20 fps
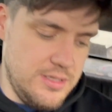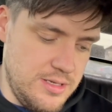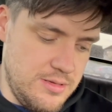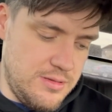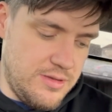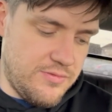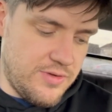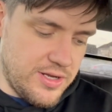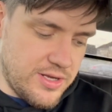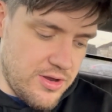
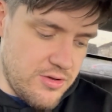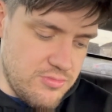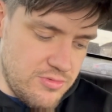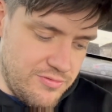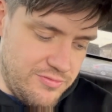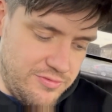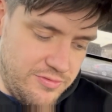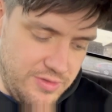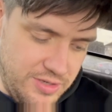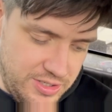if I go
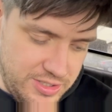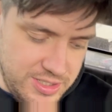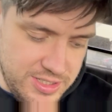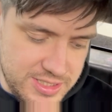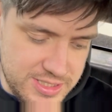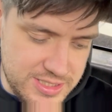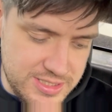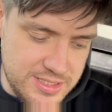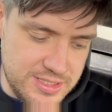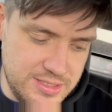
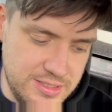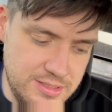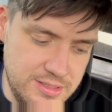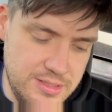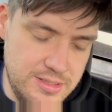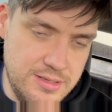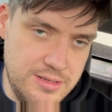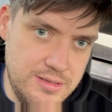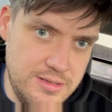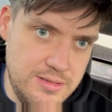reverse
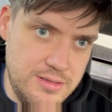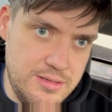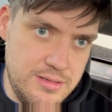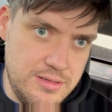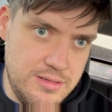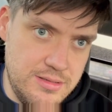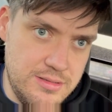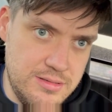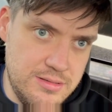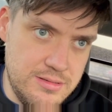
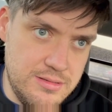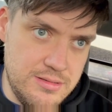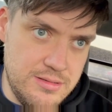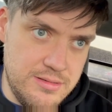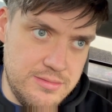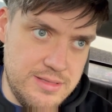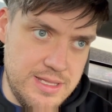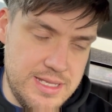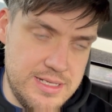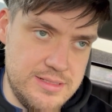
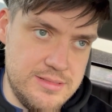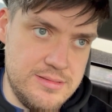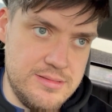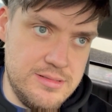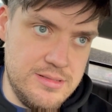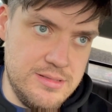and then